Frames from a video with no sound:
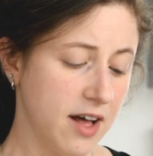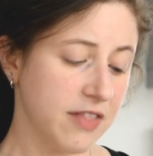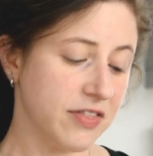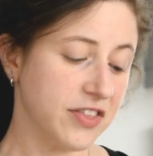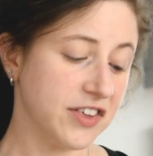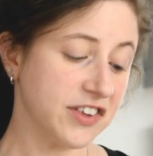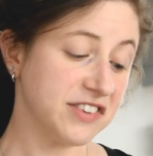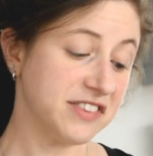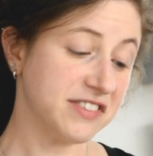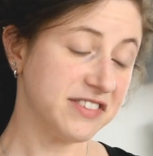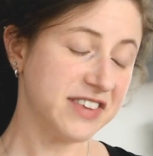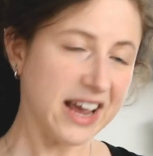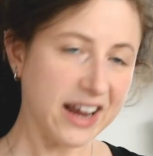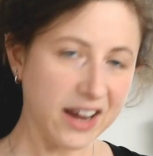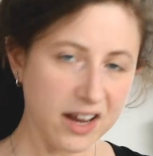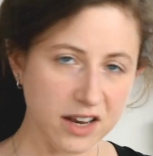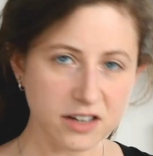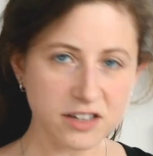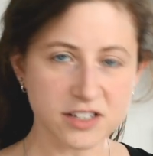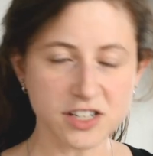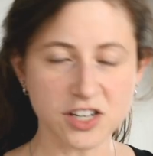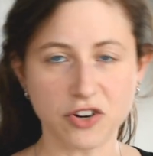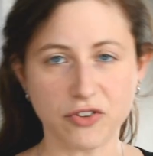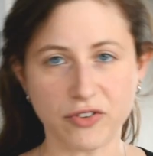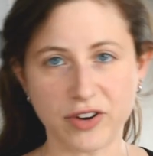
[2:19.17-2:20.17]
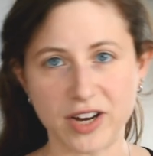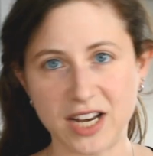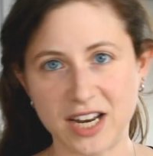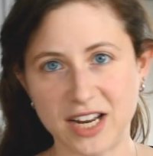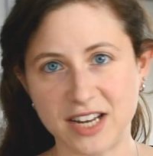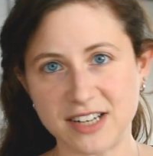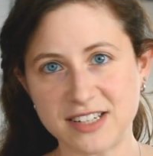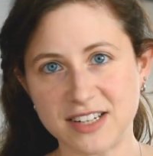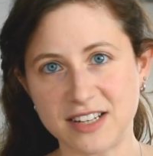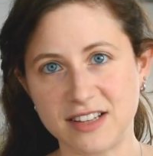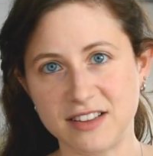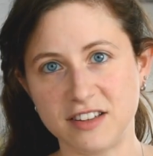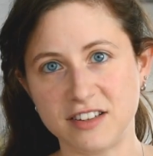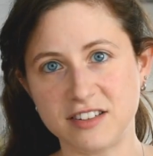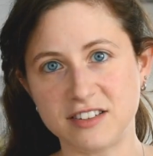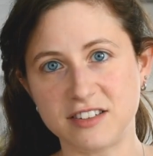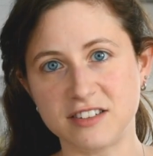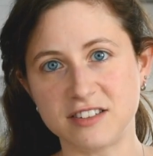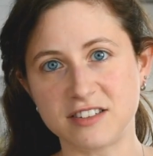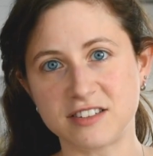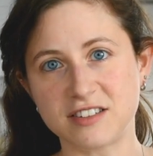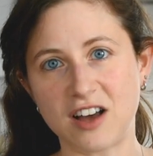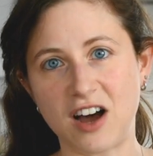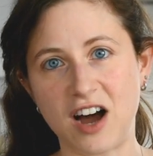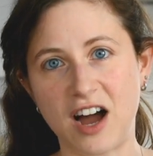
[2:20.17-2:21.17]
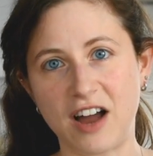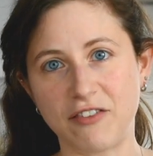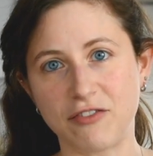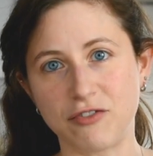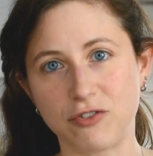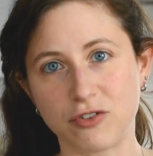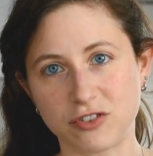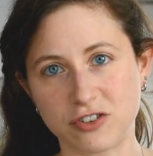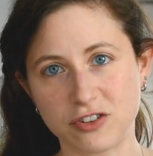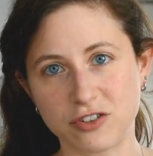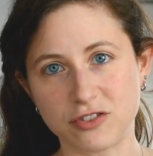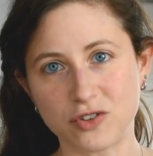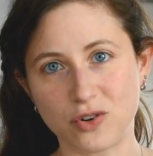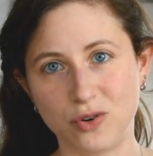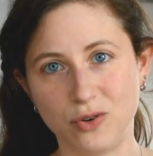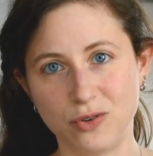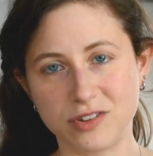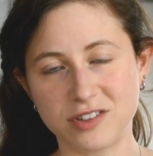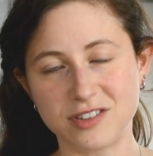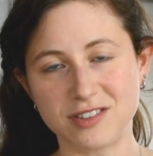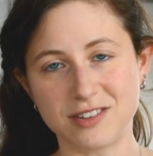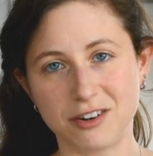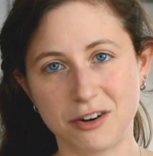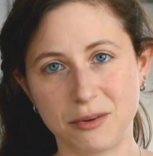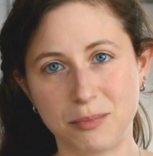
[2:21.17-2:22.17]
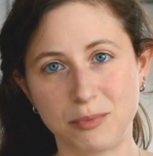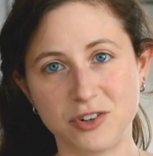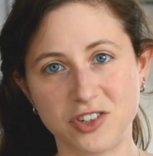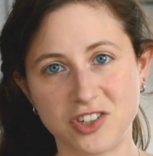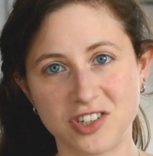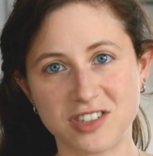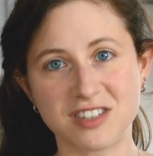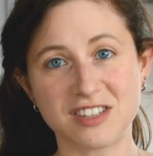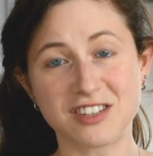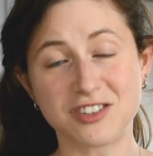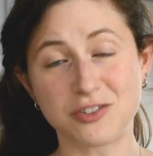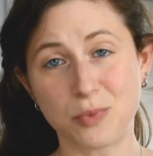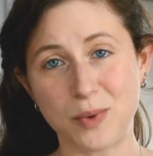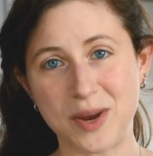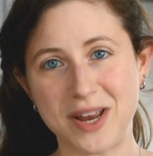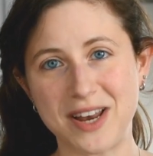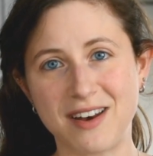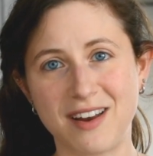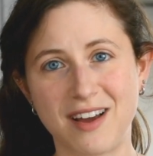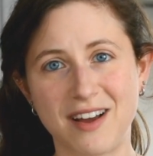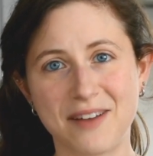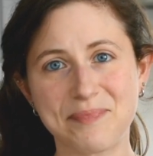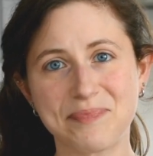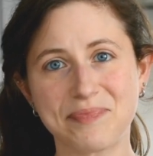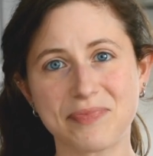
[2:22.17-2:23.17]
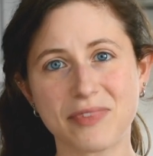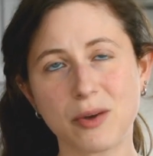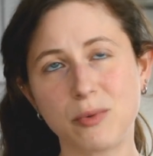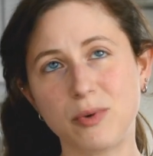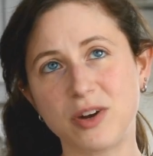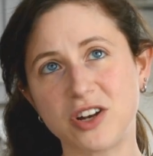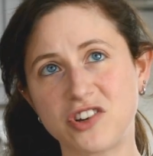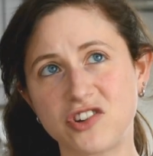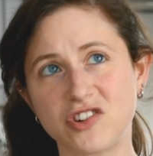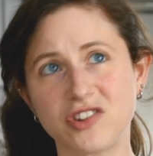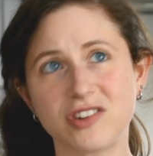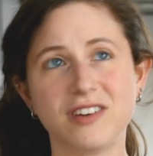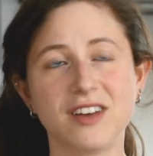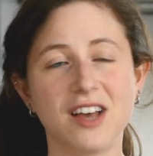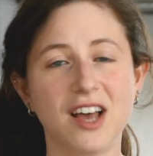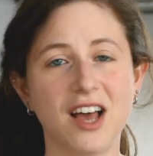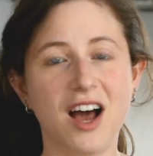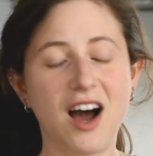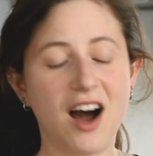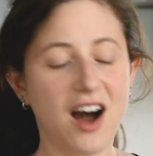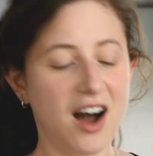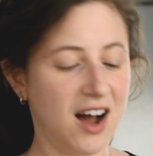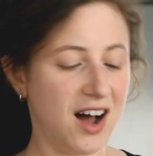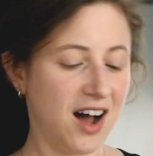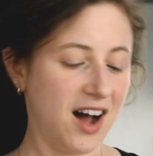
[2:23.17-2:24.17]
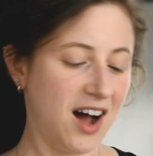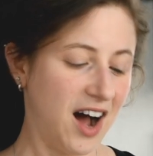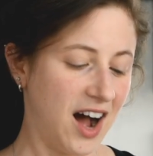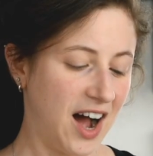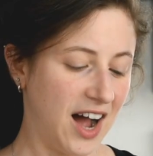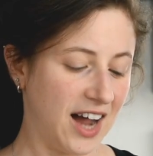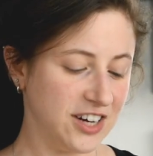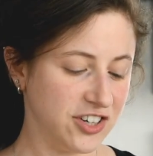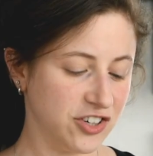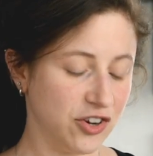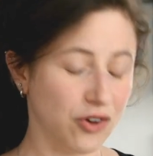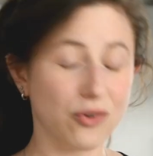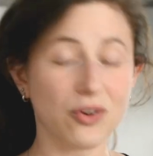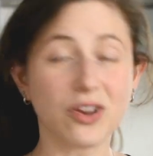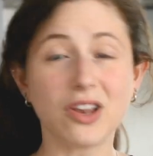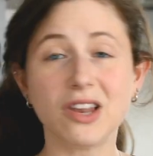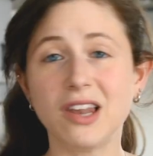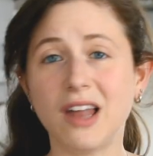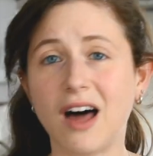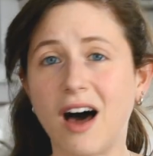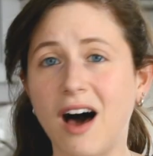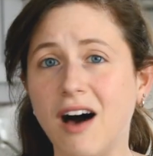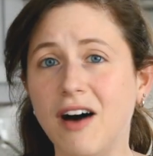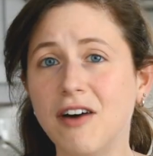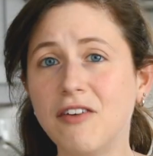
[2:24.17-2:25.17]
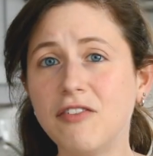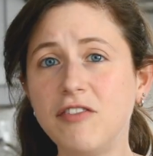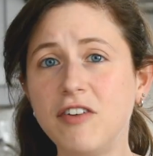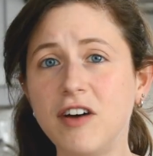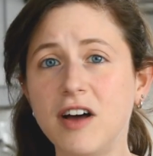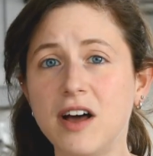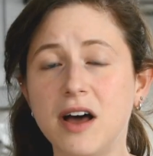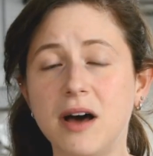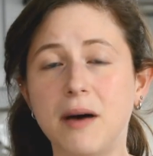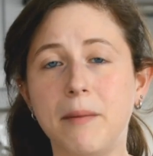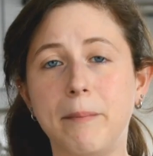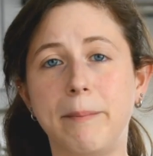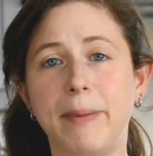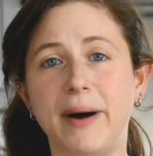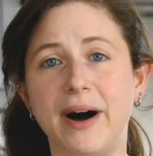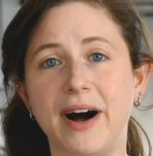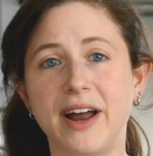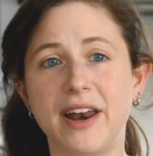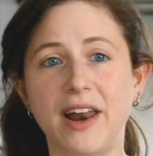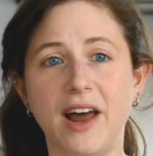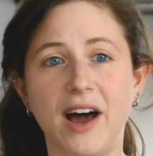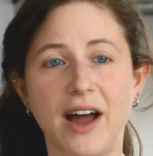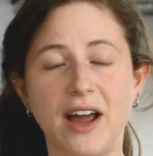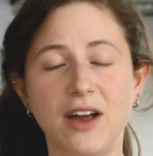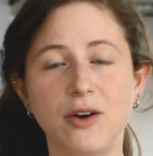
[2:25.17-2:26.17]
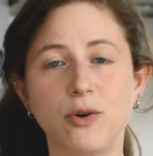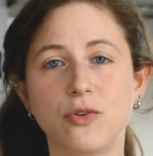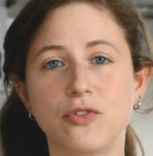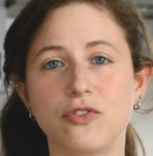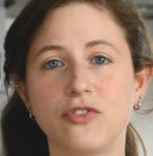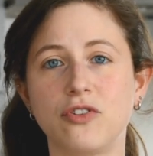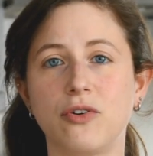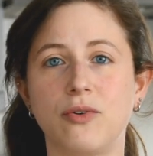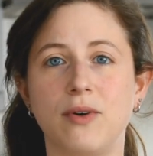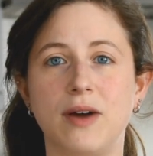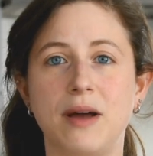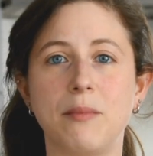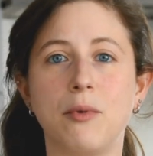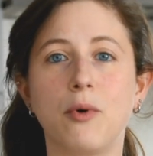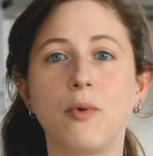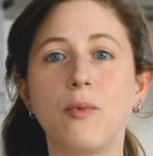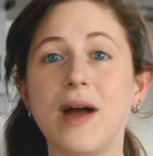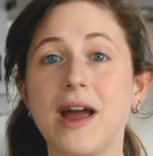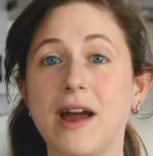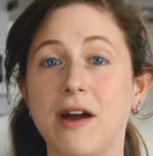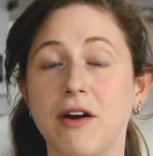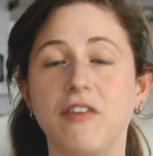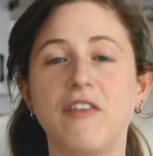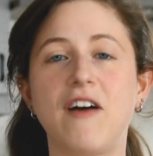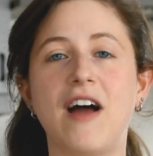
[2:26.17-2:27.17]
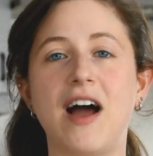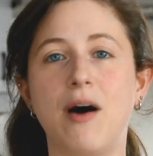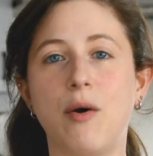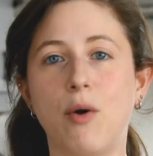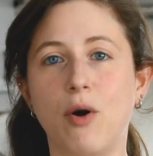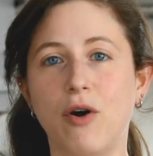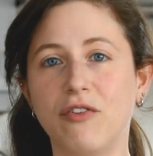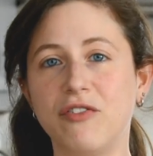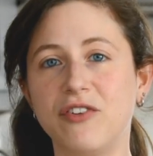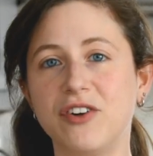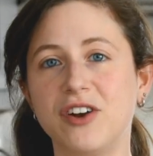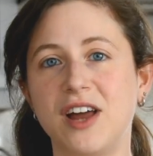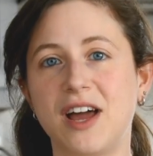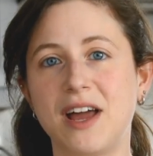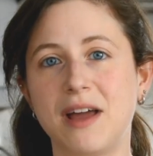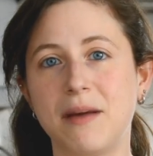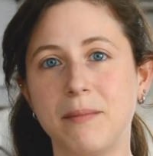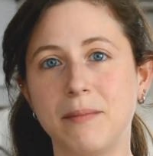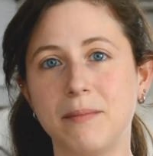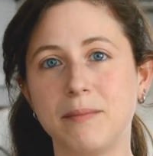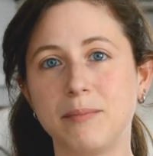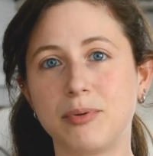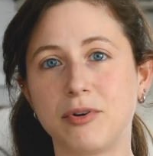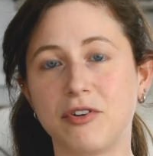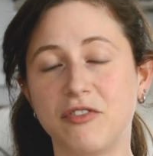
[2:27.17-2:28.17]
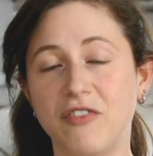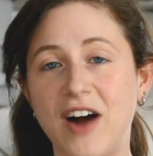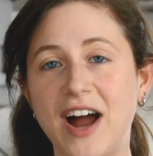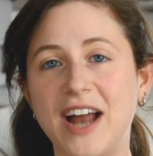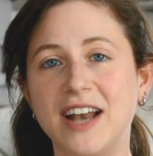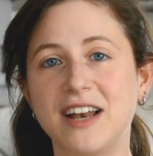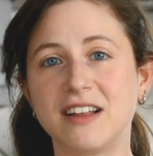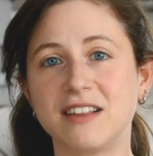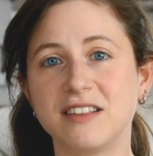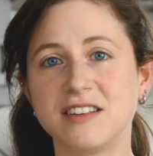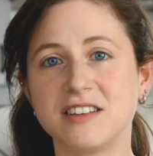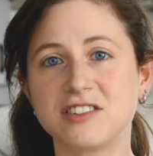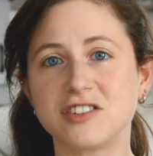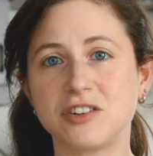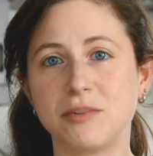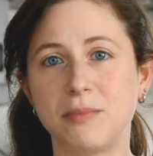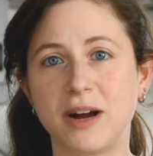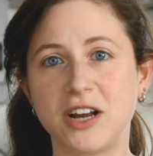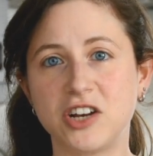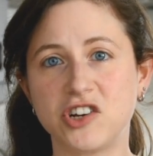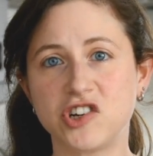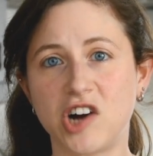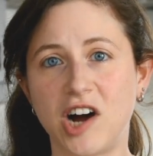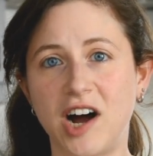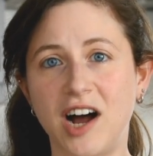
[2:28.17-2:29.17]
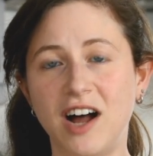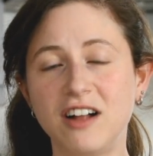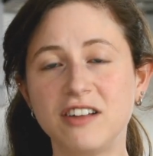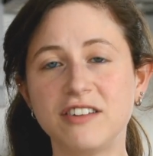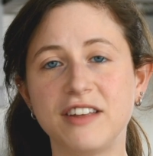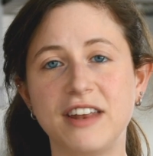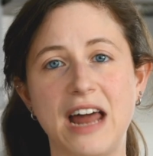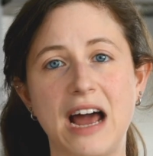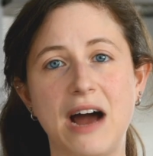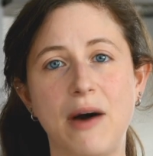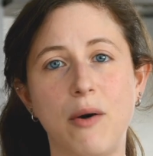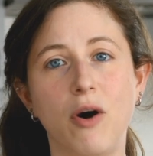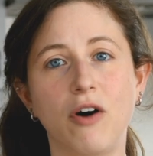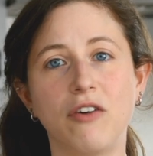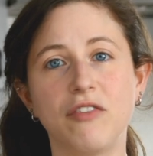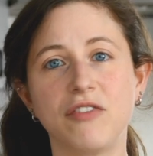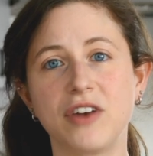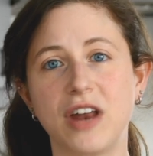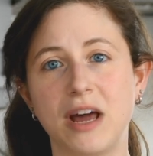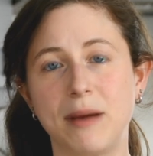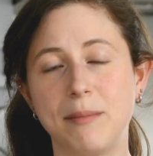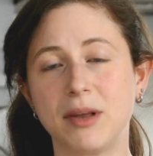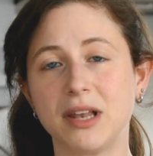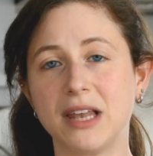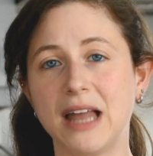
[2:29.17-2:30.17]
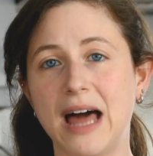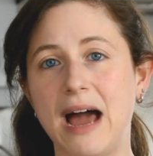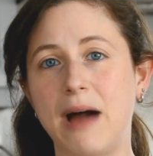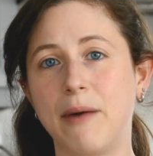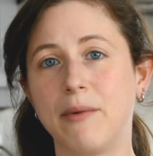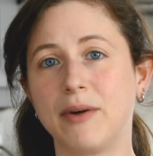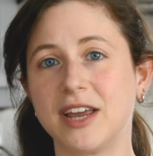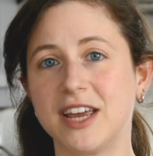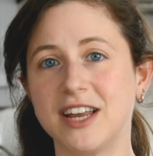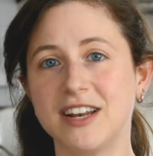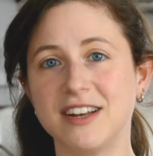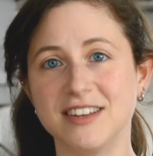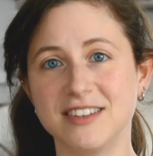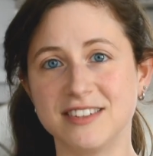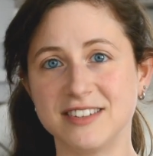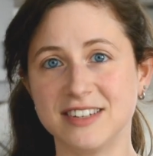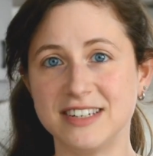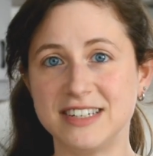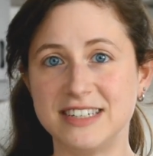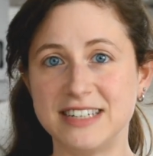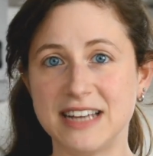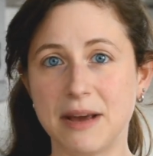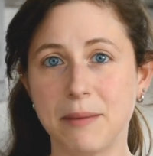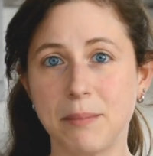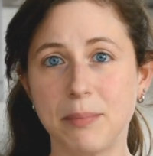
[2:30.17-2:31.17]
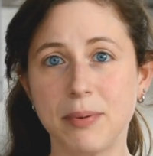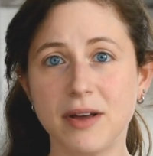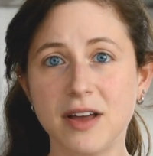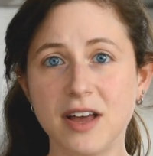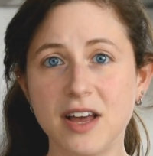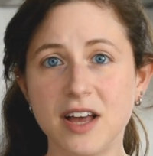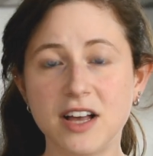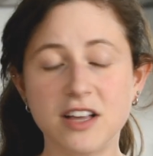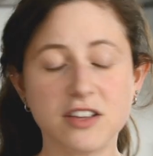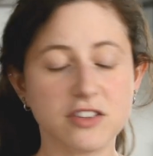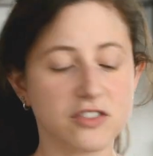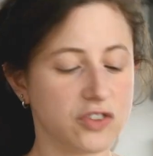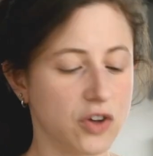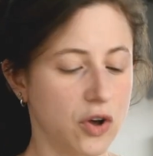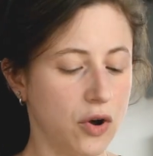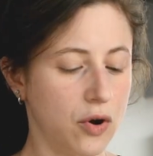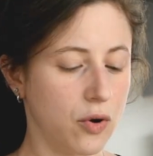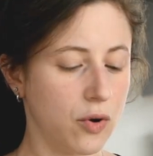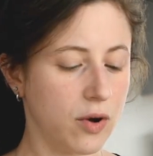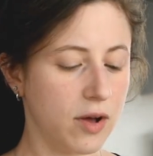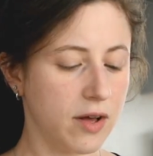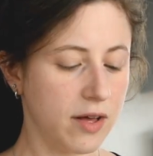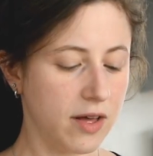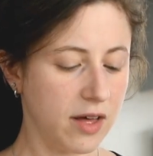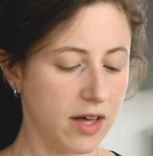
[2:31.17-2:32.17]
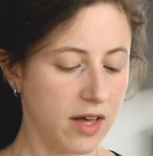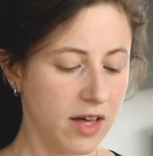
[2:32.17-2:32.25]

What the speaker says: The second ingredient in this is high fructose corn syrup, which is a sweetener, which I don't love, but I also am aware of how often I am providing this to my child and how often I'm allowing it as a dip. So